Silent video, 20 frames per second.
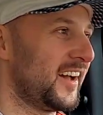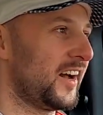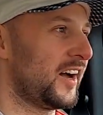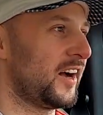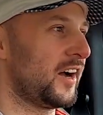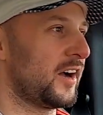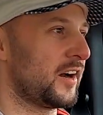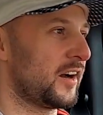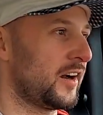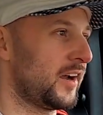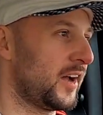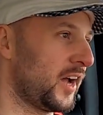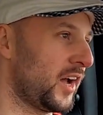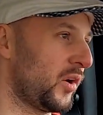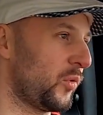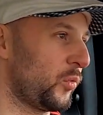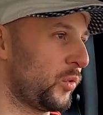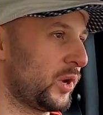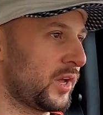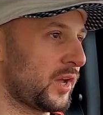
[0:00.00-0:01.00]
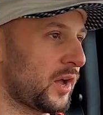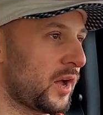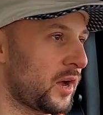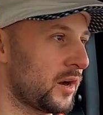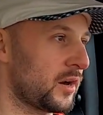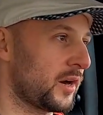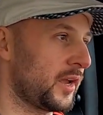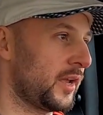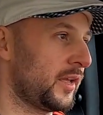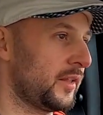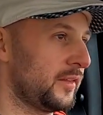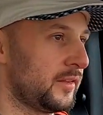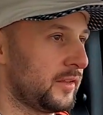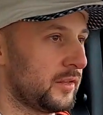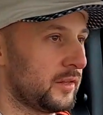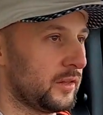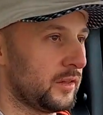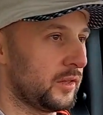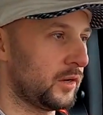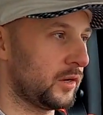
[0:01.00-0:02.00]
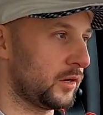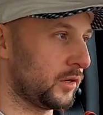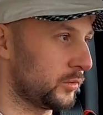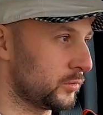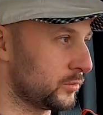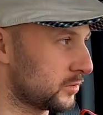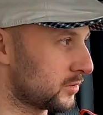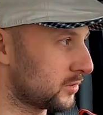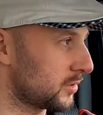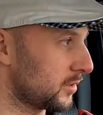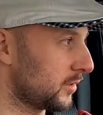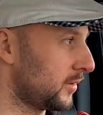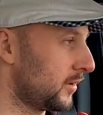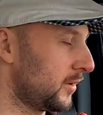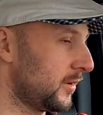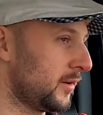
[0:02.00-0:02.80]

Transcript: All right, we are at the Lowe's.